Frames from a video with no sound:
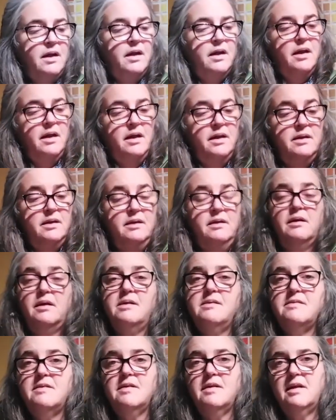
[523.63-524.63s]
It
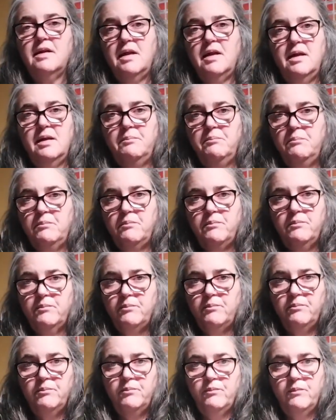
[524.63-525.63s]
doesn't come
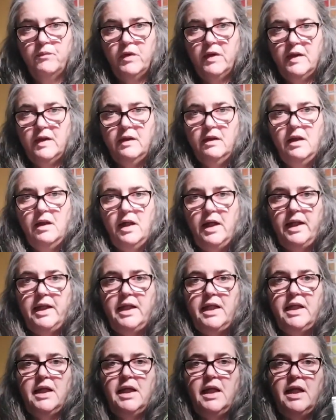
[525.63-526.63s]
with a
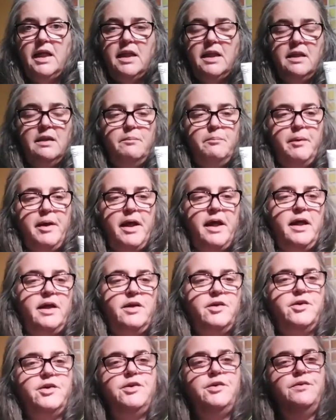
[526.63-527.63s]
lining in the
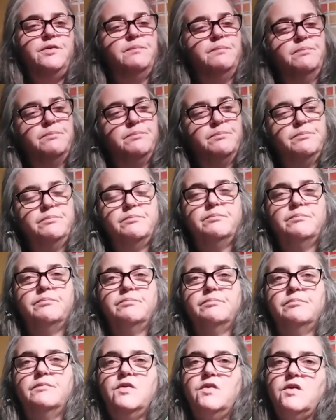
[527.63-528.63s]
pattern,
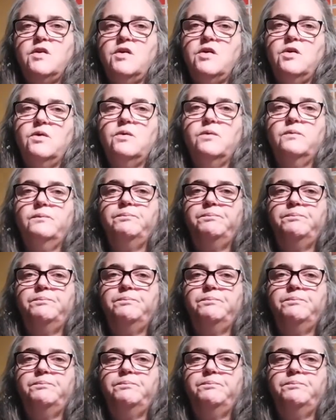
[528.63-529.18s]
so,